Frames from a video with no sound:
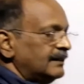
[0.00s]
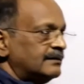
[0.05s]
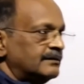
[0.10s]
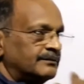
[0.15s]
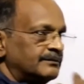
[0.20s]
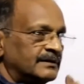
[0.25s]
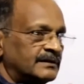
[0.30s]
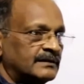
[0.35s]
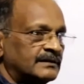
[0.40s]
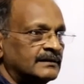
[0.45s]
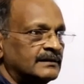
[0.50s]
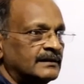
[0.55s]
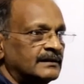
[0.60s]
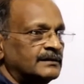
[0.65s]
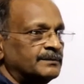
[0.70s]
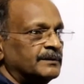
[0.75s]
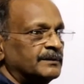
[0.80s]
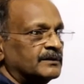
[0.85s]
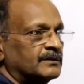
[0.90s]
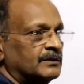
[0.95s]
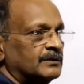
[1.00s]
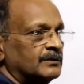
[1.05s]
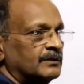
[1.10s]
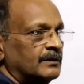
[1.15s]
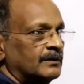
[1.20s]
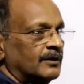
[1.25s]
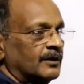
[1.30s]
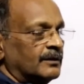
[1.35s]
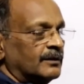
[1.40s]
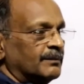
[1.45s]
It is with respect
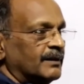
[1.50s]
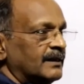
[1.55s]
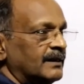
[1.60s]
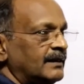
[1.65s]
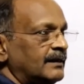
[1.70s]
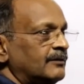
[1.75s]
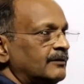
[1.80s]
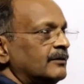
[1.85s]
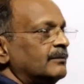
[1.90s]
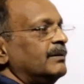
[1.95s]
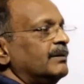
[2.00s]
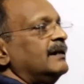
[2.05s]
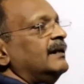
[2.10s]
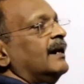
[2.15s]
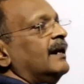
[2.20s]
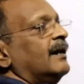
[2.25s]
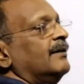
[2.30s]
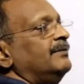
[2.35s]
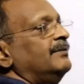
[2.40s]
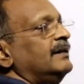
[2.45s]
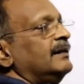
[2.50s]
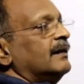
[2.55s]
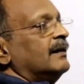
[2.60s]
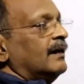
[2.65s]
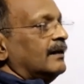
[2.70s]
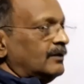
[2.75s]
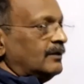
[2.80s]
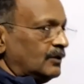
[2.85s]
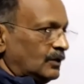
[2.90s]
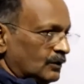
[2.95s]
to normal, it will bend away
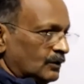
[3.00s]
or